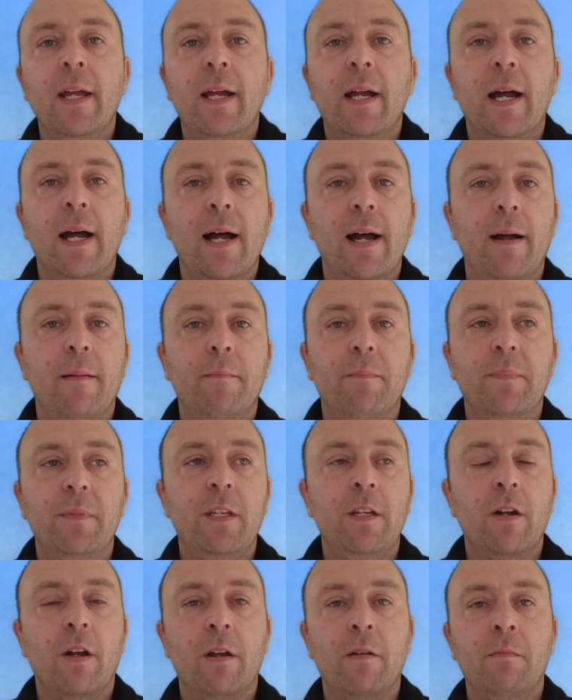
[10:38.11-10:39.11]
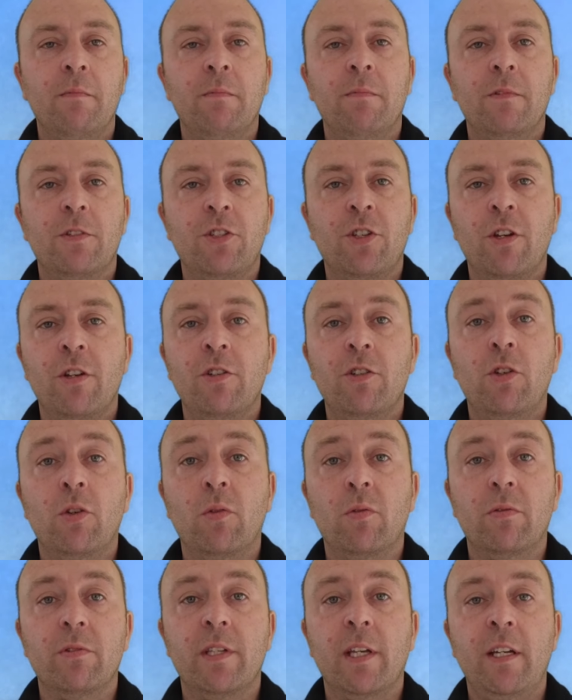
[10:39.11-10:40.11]
You know, certain
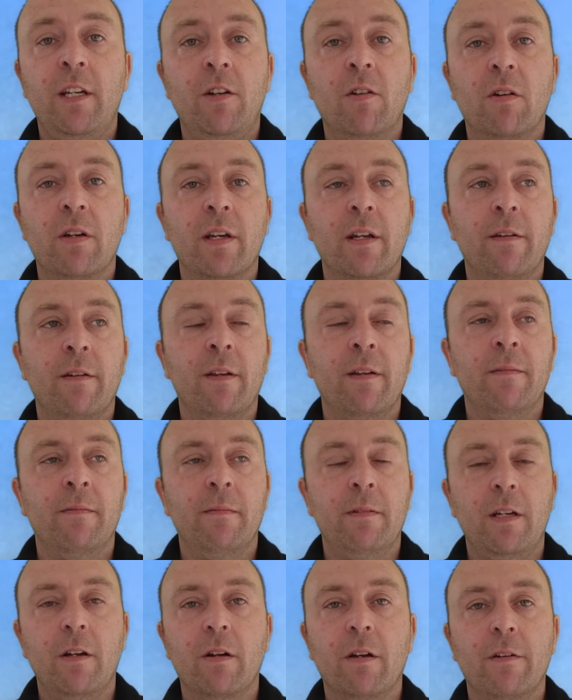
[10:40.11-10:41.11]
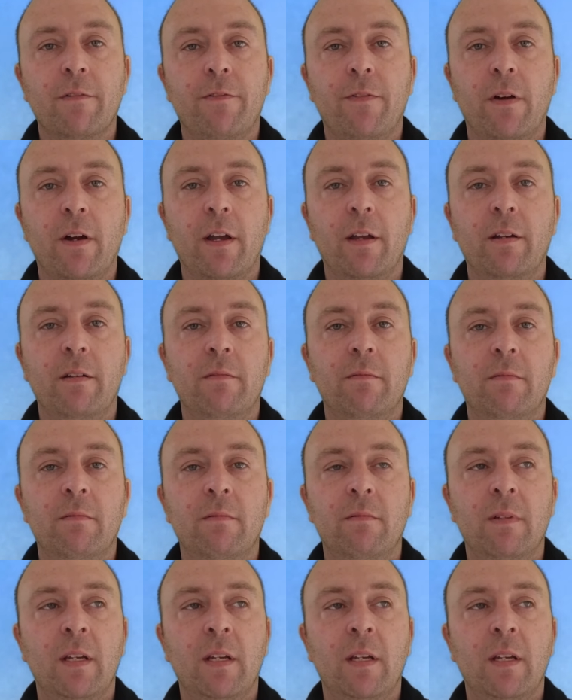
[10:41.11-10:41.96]
tools, and you're not gonna find.